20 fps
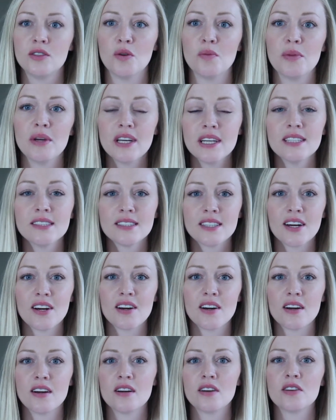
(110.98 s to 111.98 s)
Don't be
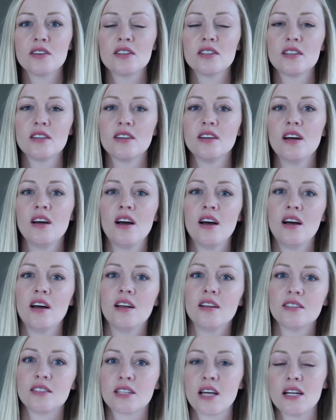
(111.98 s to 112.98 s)
concerned.
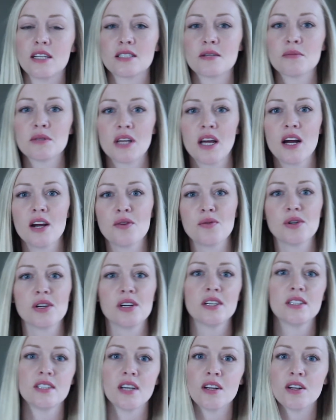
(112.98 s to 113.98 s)
Just kind of some scary
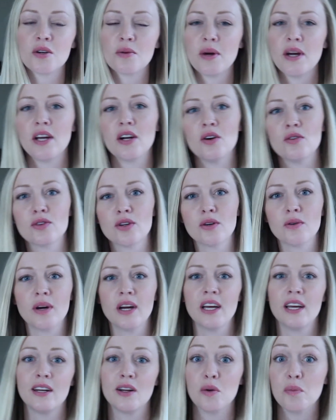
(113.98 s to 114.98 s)
words: underweight,
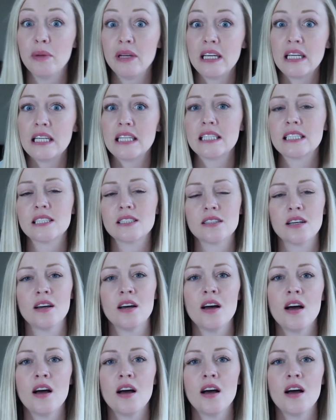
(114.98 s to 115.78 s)
overweight, obese.